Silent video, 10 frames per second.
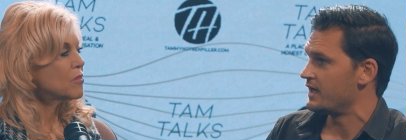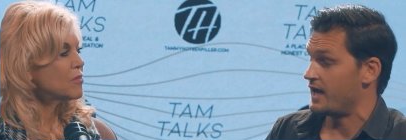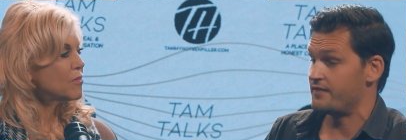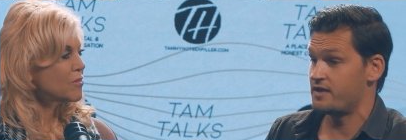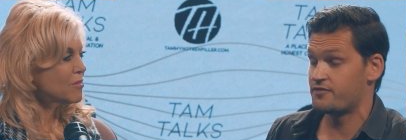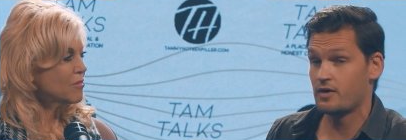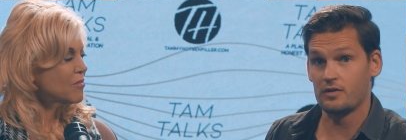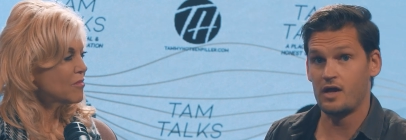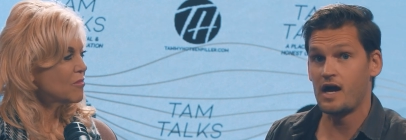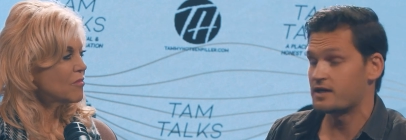Speaker 1: and they
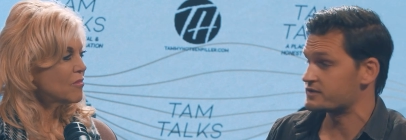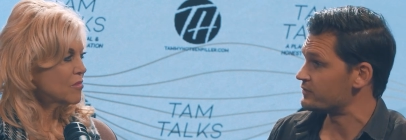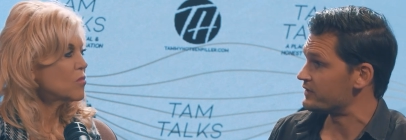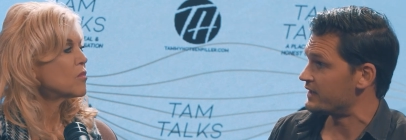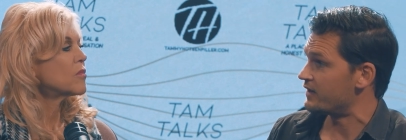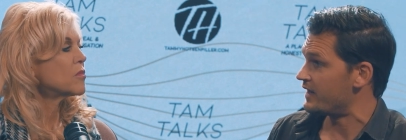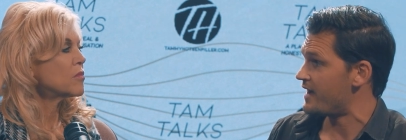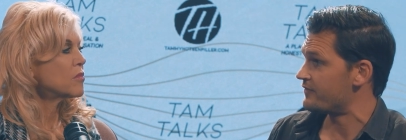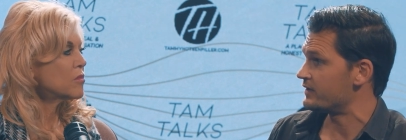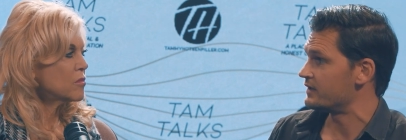felt lost without
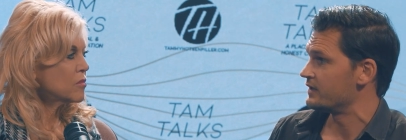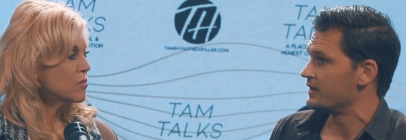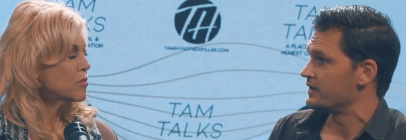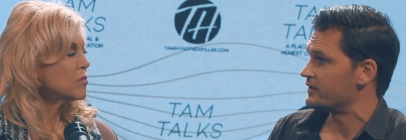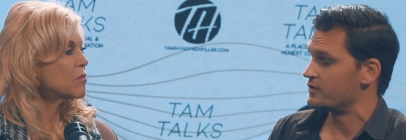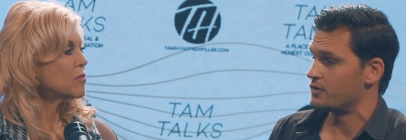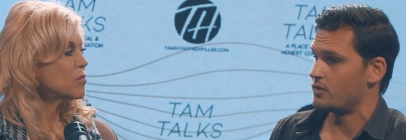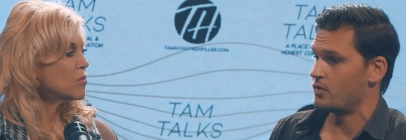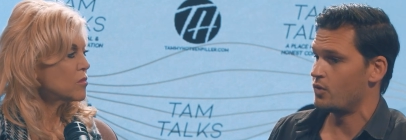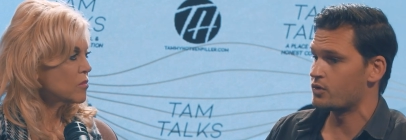having you
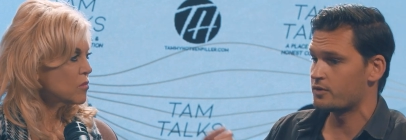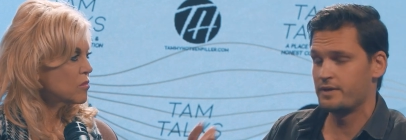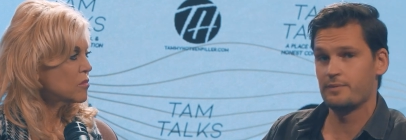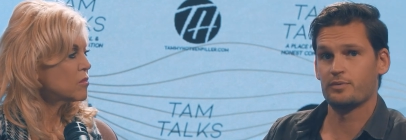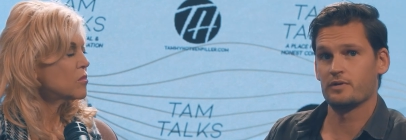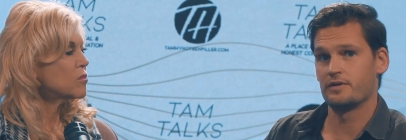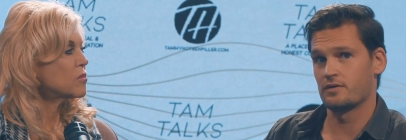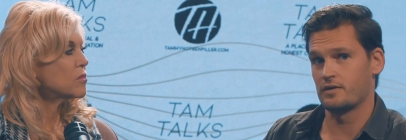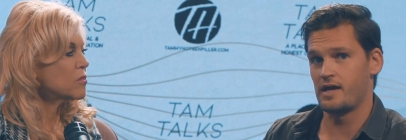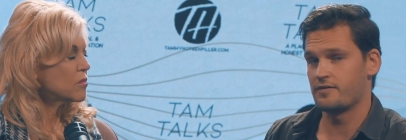know older people in
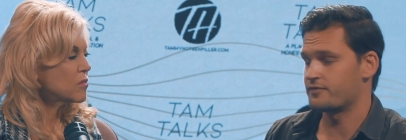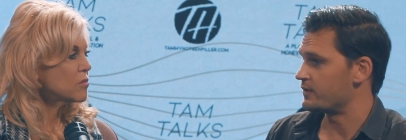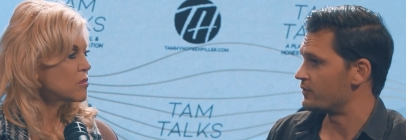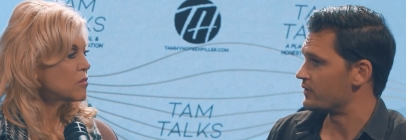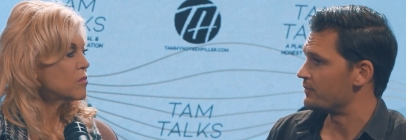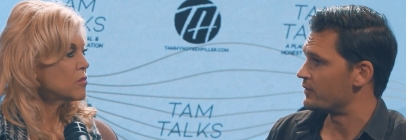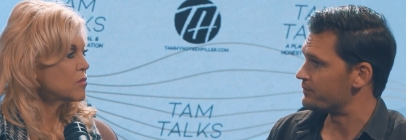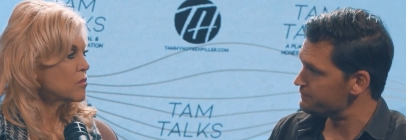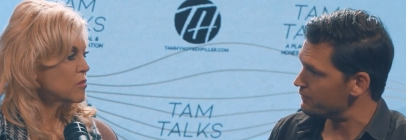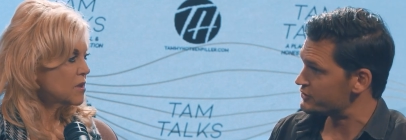their life that were
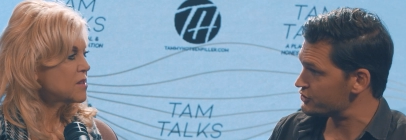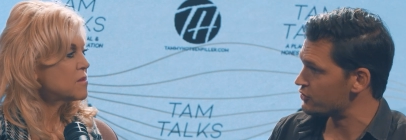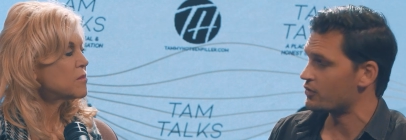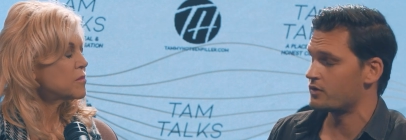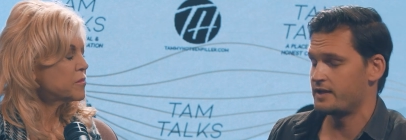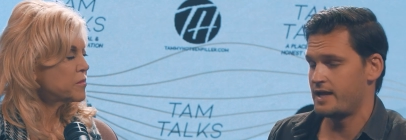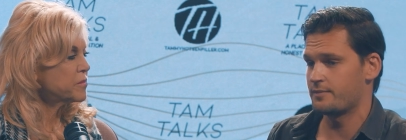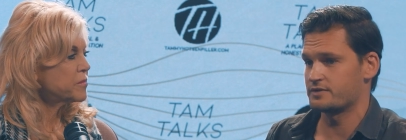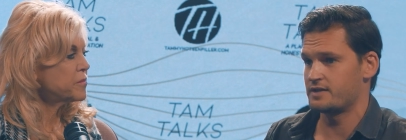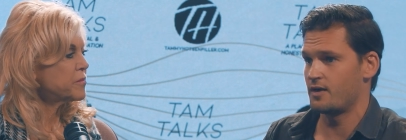m- mature and
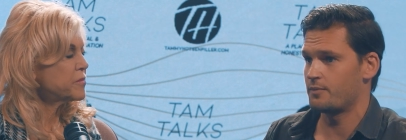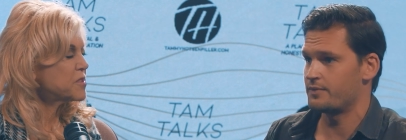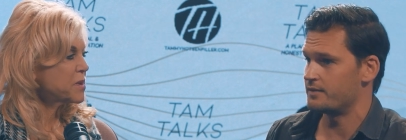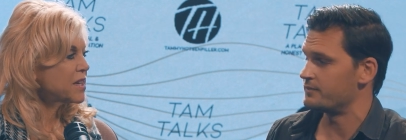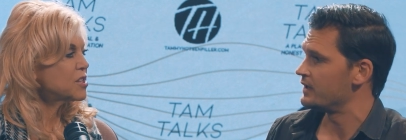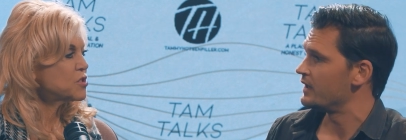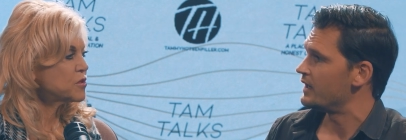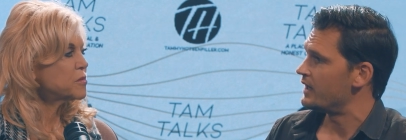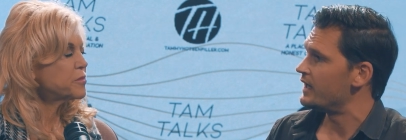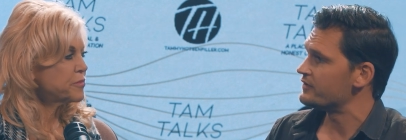able to mm, help them
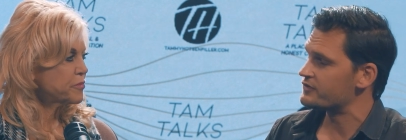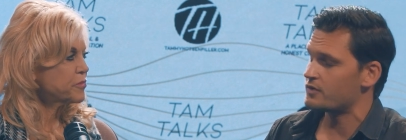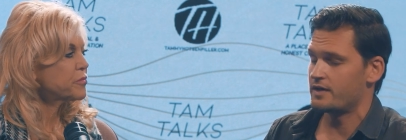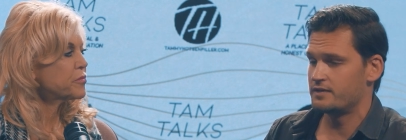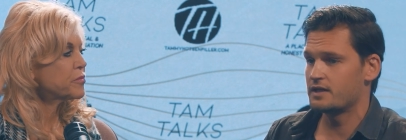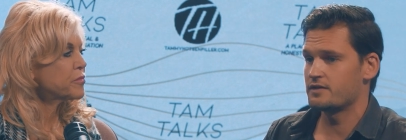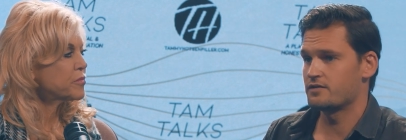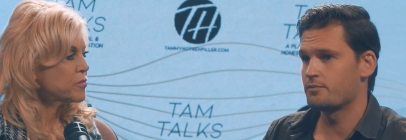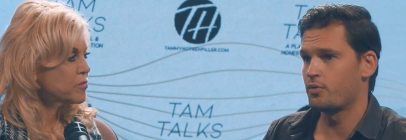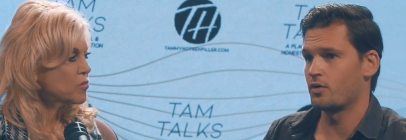and so i think
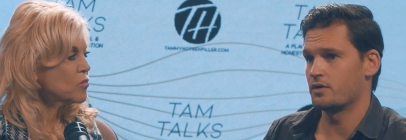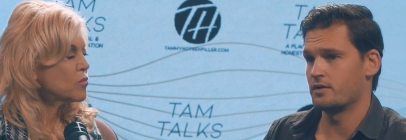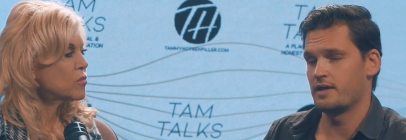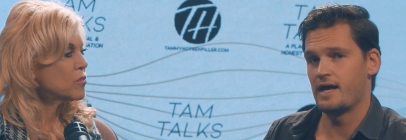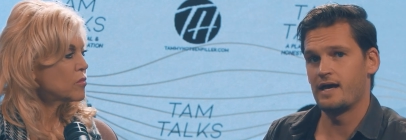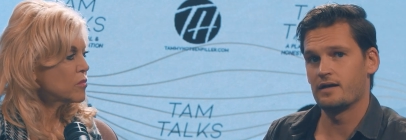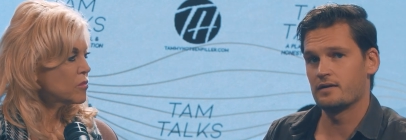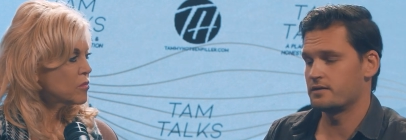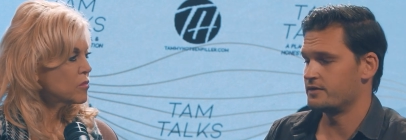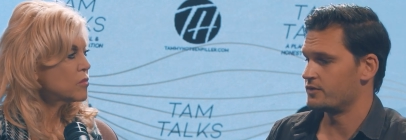it's important that
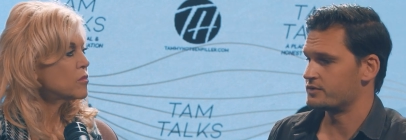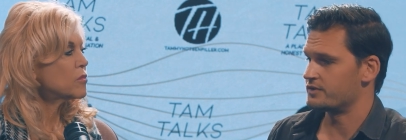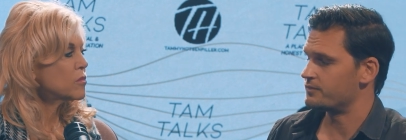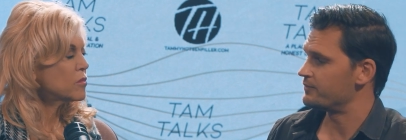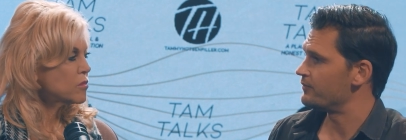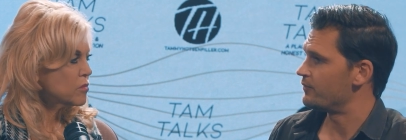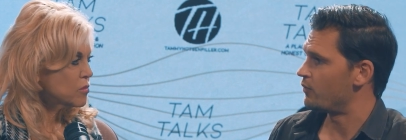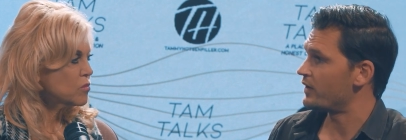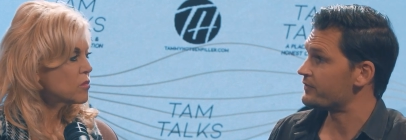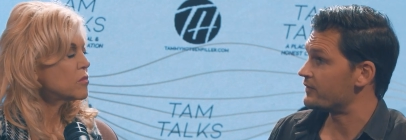you know to
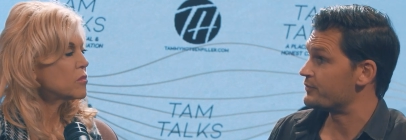what the